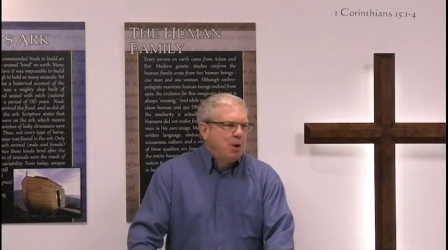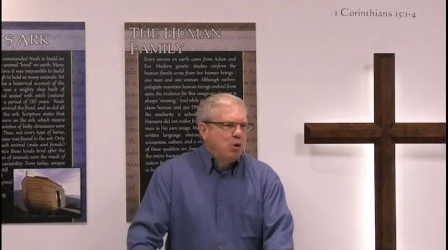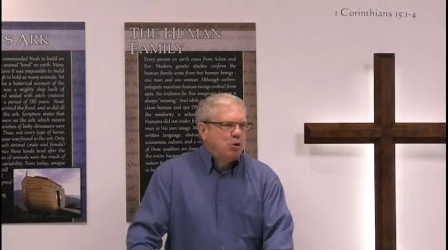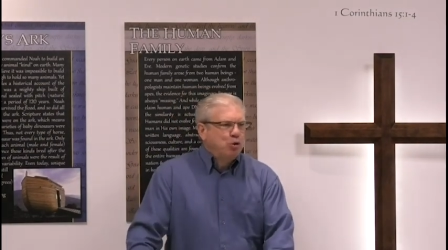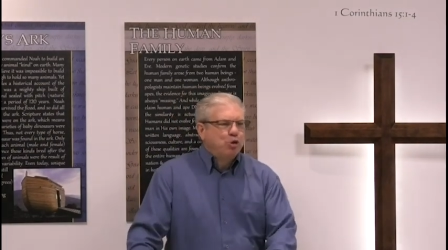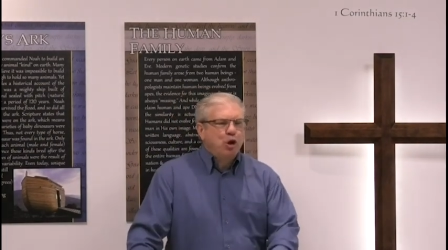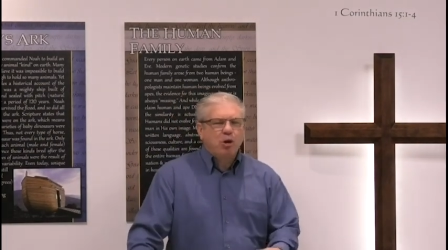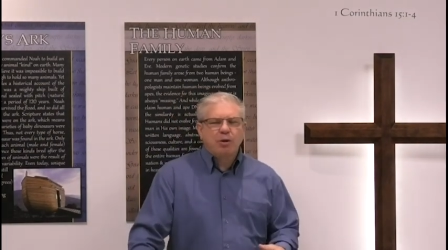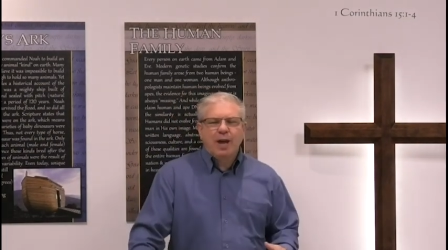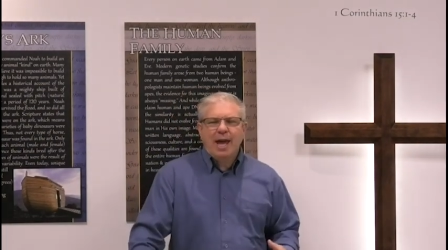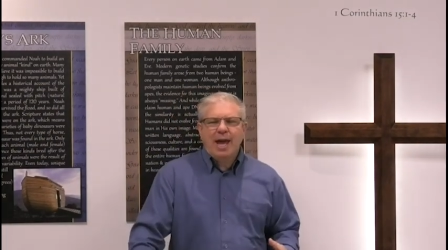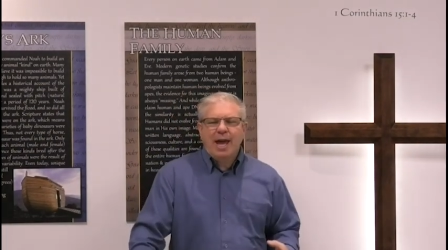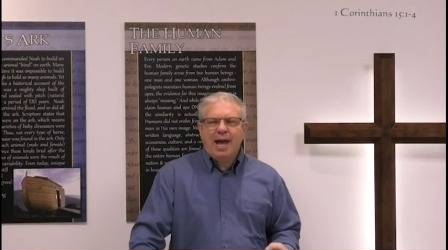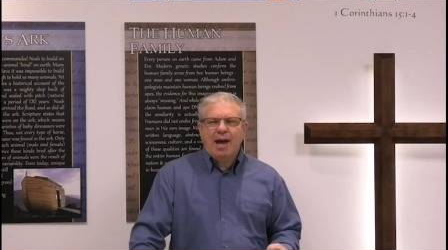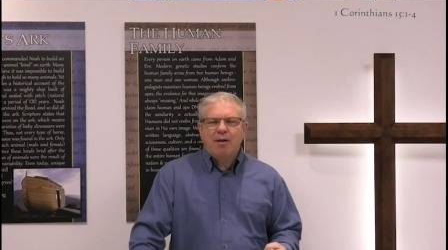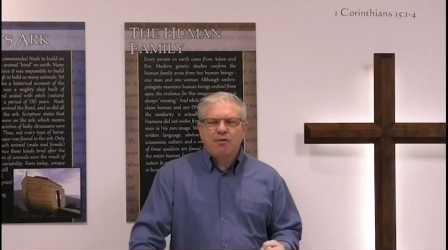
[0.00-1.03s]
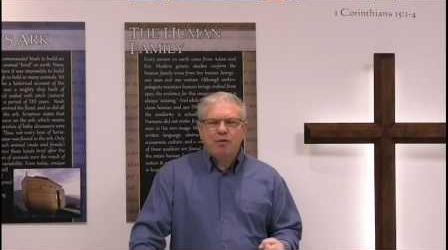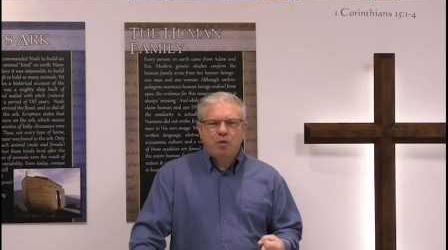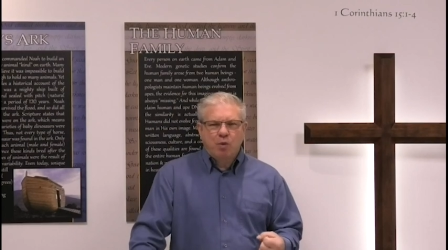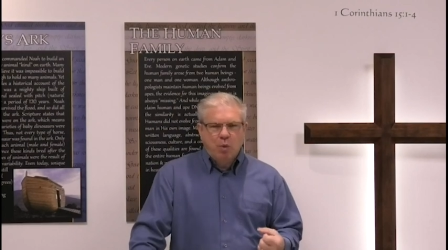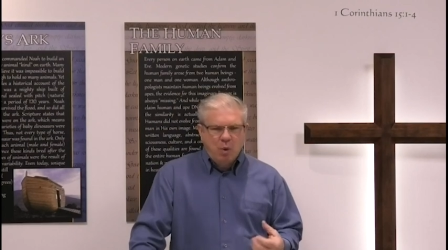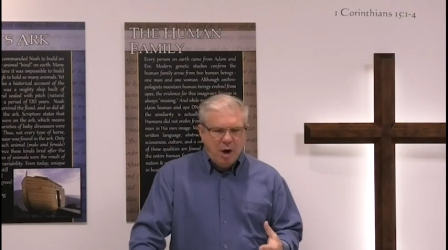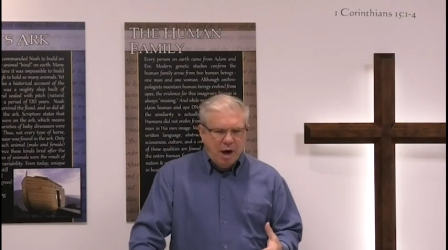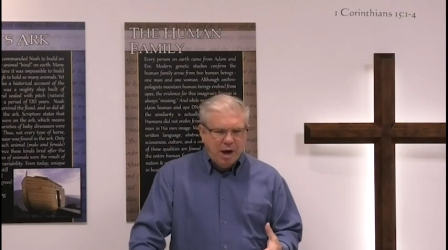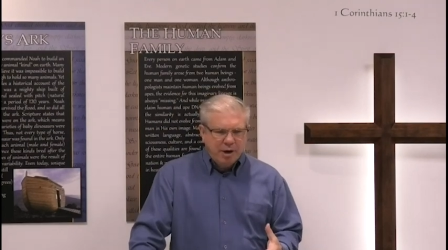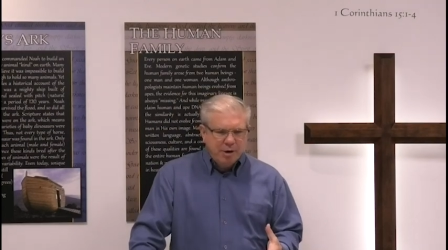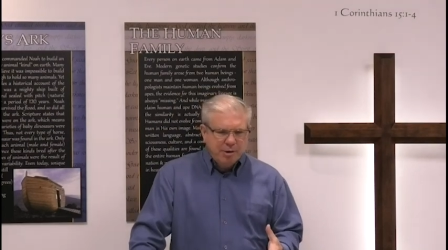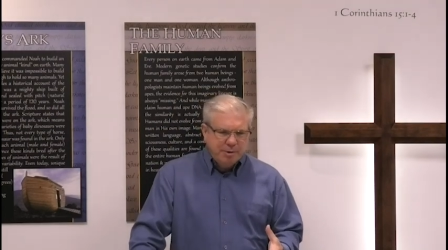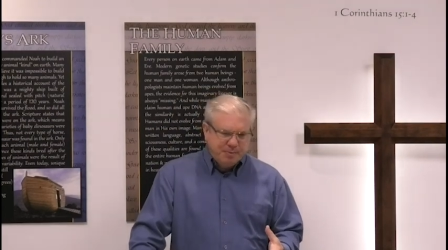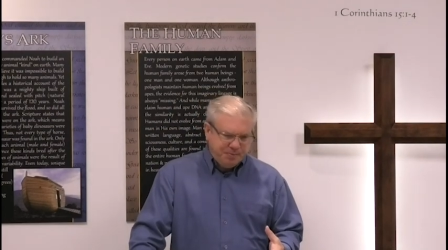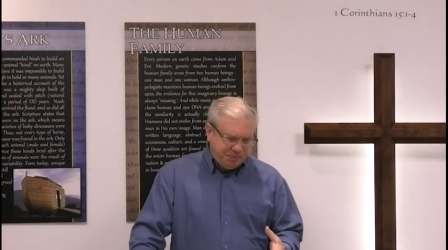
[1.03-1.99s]
who don't have
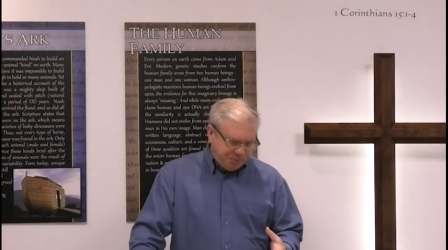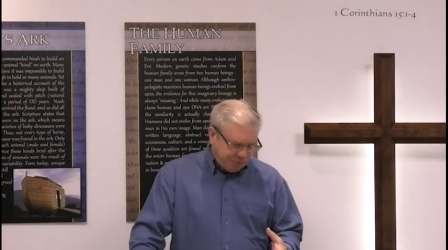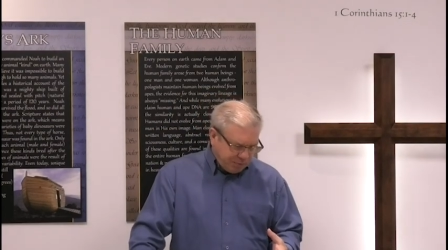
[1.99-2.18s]
water,